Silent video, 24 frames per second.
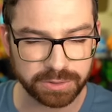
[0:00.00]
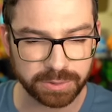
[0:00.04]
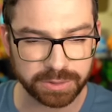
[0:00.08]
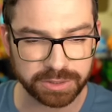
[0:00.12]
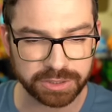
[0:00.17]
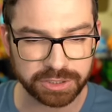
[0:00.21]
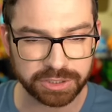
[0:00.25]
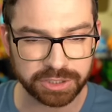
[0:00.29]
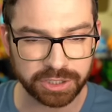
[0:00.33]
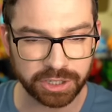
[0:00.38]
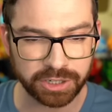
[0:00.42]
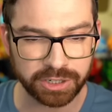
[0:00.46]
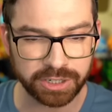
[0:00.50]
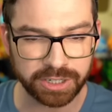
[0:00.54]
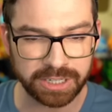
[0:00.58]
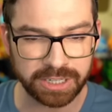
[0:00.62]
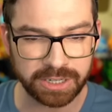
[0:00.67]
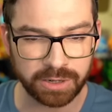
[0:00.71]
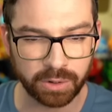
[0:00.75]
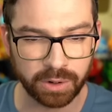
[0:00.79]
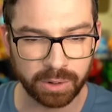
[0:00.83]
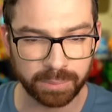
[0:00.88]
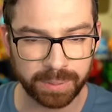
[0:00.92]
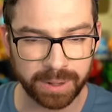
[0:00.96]
to as
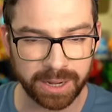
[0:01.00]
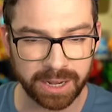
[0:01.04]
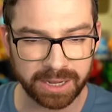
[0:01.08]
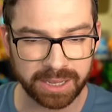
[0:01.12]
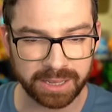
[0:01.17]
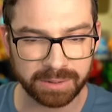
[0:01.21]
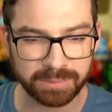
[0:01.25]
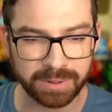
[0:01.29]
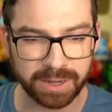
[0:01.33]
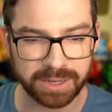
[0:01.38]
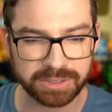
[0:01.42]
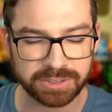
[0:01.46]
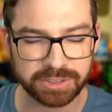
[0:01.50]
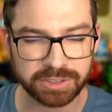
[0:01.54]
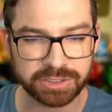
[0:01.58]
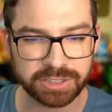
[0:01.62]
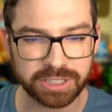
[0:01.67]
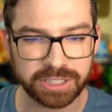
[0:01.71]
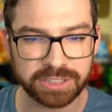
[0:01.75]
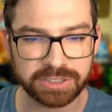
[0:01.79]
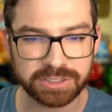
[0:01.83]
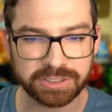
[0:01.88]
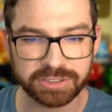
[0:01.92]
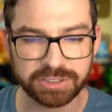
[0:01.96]
Journey or Pocket
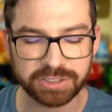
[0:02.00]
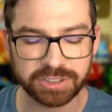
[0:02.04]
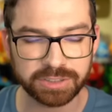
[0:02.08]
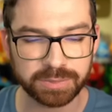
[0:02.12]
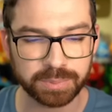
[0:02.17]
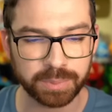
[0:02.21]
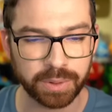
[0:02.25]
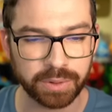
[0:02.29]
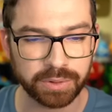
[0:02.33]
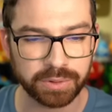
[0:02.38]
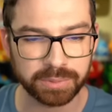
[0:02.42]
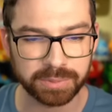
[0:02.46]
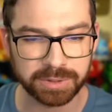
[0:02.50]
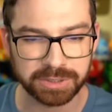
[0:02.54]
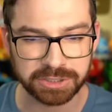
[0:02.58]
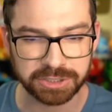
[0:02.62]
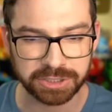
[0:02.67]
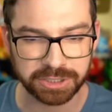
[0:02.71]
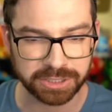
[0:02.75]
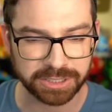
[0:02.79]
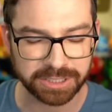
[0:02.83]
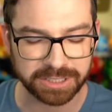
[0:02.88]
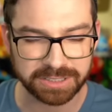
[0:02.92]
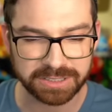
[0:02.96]
Monsters, it's just Pokemon
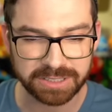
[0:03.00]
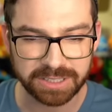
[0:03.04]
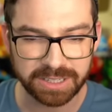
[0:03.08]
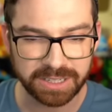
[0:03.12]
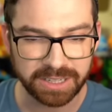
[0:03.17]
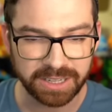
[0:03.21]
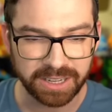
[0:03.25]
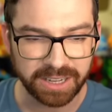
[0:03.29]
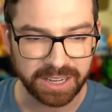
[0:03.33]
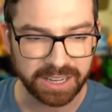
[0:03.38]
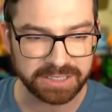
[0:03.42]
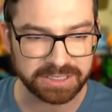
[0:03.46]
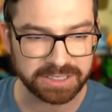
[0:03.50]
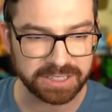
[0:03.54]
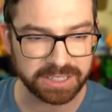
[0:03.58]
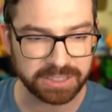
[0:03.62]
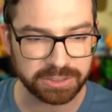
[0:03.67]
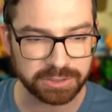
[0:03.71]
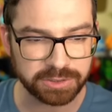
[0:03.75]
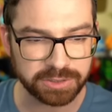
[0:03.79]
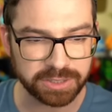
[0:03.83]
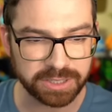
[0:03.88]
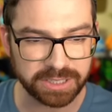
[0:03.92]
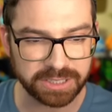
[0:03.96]
Journeys. As an
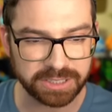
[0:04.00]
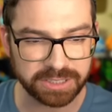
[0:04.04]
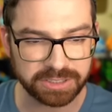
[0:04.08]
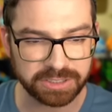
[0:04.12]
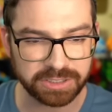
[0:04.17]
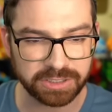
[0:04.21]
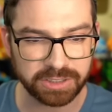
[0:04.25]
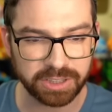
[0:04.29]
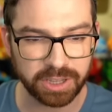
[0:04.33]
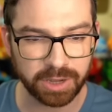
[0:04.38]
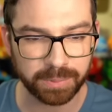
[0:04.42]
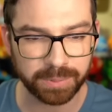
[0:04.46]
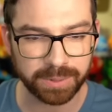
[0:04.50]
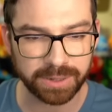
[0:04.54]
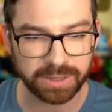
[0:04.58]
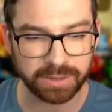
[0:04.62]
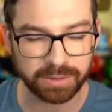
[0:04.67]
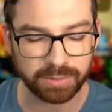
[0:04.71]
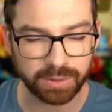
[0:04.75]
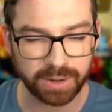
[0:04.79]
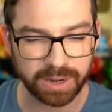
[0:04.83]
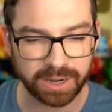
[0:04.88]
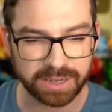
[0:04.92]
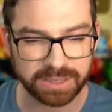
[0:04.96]
interesting addition to the
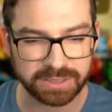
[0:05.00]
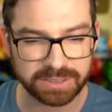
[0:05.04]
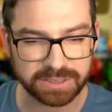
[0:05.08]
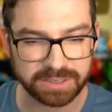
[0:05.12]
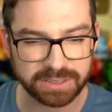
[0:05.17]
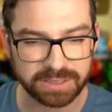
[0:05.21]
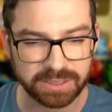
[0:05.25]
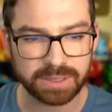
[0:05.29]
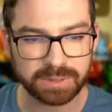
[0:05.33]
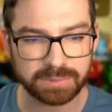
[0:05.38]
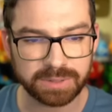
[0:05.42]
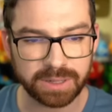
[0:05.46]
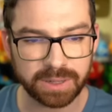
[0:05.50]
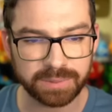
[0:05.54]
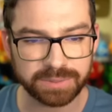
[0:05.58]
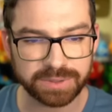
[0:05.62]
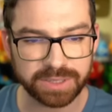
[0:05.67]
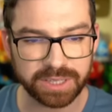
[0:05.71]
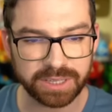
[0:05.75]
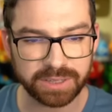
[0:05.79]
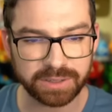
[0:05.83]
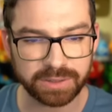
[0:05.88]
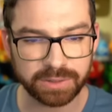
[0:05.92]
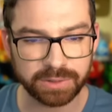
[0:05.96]
opening credits,
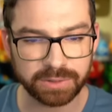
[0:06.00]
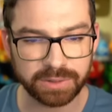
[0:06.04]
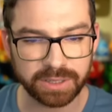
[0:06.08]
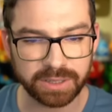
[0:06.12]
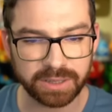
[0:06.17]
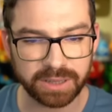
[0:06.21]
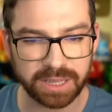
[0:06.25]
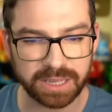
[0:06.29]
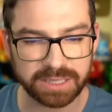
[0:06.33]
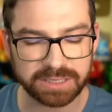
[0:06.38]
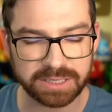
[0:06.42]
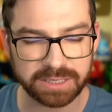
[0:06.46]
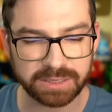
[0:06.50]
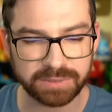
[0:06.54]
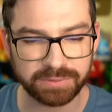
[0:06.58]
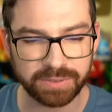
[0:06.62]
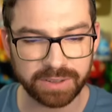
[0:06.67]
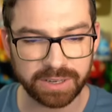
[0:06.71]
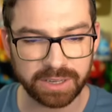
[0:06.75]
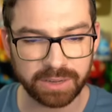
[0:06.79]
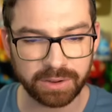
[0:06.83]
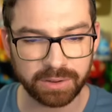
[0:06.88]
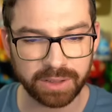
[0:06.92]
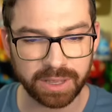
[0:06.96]
sometimes they include the classic
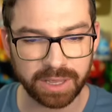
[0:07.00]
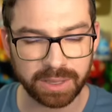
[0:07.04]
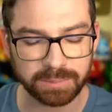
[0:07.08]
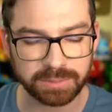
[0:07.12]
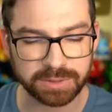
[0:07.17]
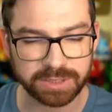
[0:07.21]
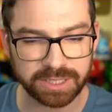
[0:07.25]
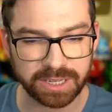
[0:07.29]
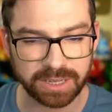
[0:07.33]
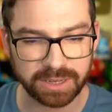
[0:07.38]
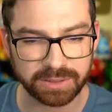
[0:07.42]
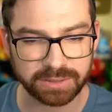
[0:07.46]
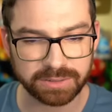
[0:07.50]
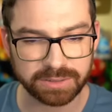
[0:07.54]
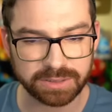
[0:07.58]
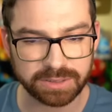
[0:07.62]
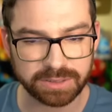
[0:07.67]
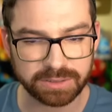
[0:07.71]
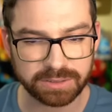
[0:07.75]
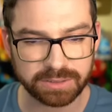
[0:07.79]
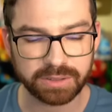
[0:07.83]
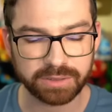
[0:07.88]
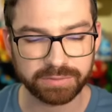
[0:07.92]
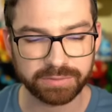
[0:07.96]
video game
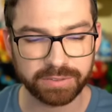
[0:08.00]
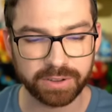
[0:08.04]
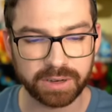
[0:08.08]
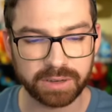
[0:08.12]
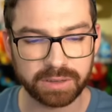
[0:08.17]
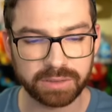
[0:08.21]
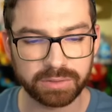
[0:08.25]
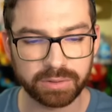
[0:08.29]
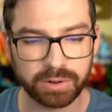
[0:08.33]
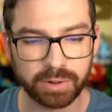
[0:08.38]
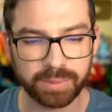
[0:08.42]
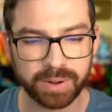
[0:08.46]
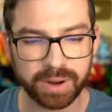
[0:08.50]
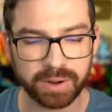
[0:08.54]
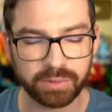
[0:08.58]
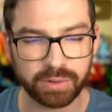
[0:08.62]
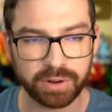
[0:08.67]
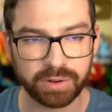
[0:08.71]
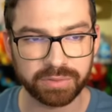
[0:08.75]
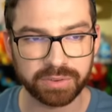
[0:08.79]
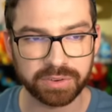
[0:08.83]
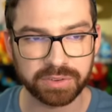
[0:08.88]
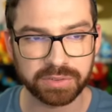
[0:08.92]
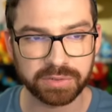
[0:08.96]
sounds, the fun throwback
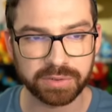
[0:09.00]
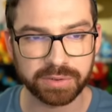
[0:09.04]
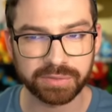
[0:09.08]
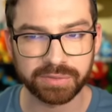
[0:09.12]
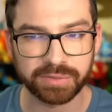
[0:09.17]
reference for